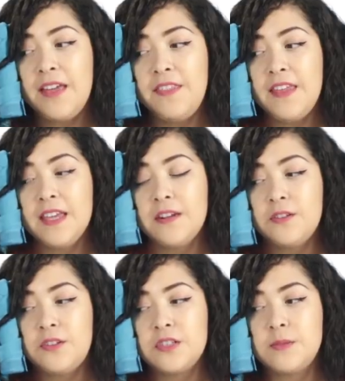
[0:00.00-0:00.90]
I think
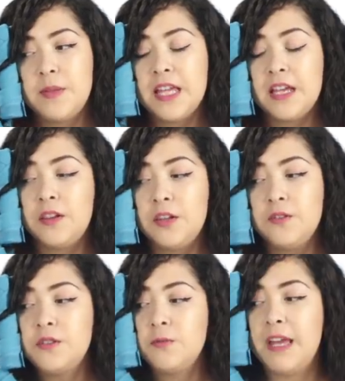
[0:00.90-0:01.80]
it'll just be like
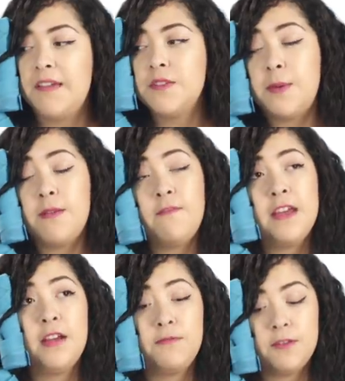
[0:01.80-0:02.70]
loose waves, but
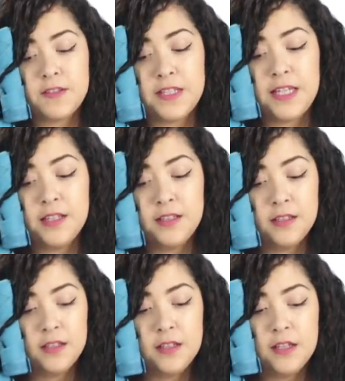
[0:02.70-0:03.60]
very frizzy.
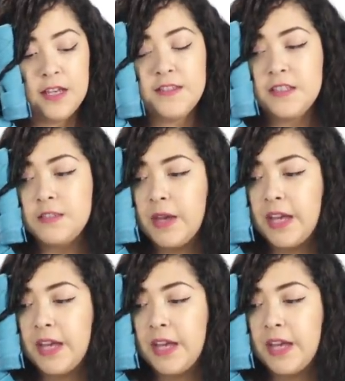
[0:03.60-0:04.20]
Is this